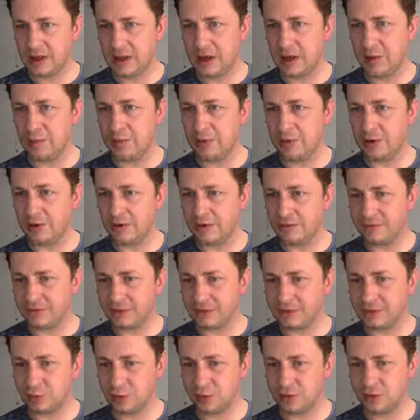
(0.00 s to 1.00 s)
Output all
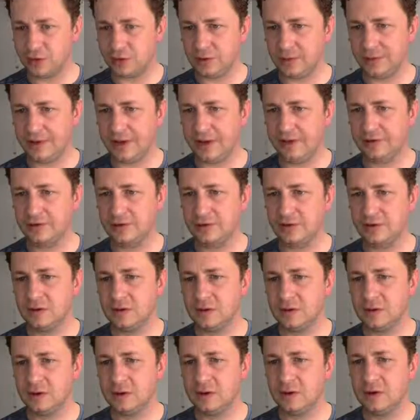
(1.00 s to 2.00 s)
visible toolpaths.
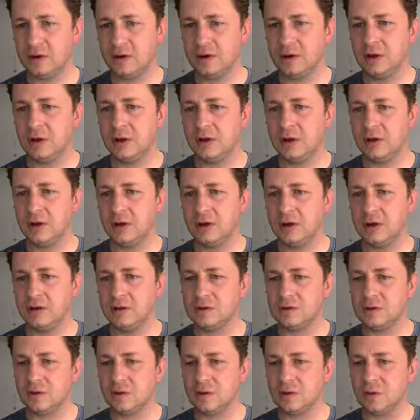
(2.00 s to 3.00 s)

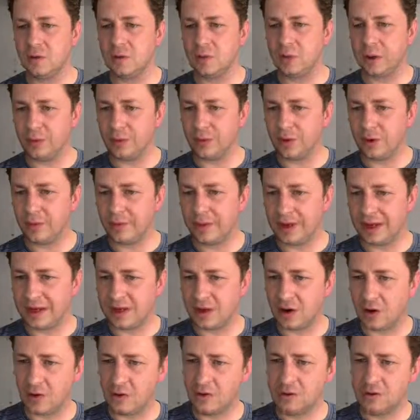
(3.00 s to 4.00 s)
So we want to make
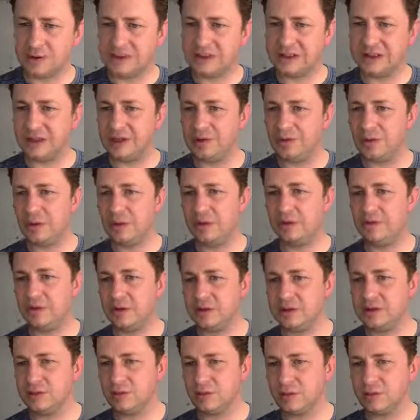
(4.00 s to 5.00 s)
only sheet one
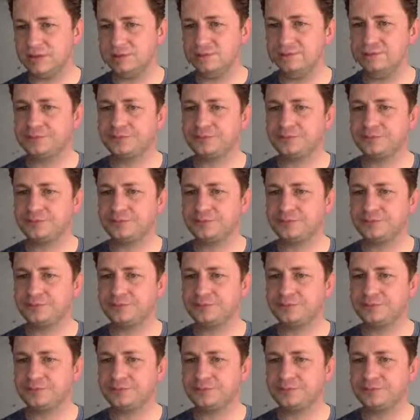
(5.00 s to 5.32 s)
visible.